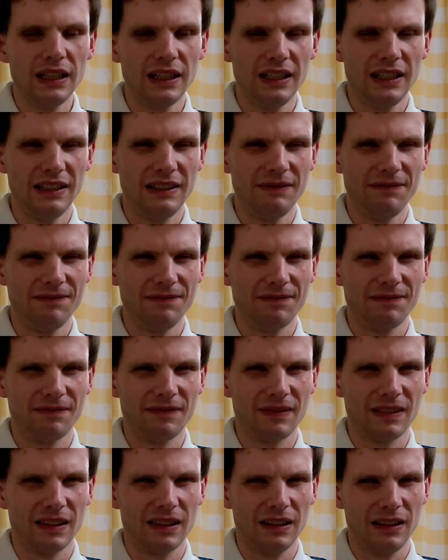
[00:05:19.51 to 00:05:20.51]

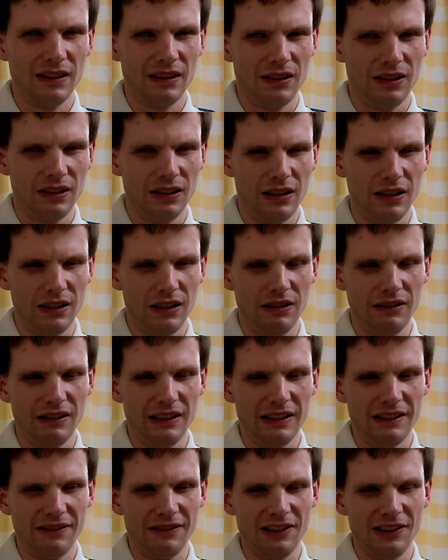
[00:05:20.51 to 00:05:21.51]
Oh,
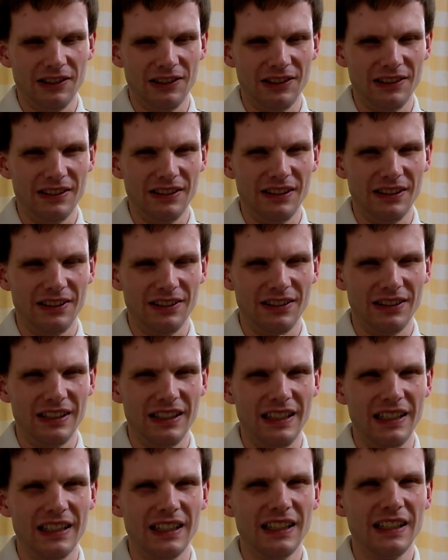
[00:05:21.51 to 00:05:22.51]
and I forgot that on
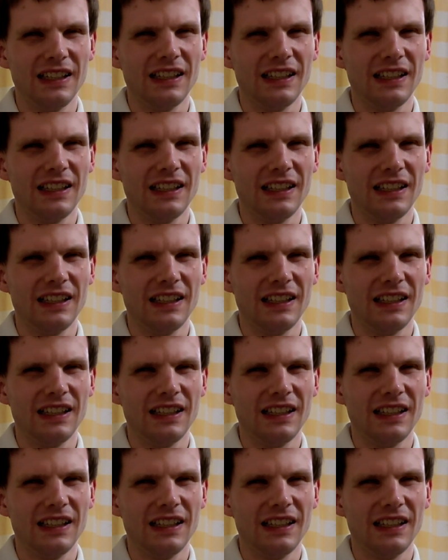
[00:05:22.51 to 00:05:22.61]
the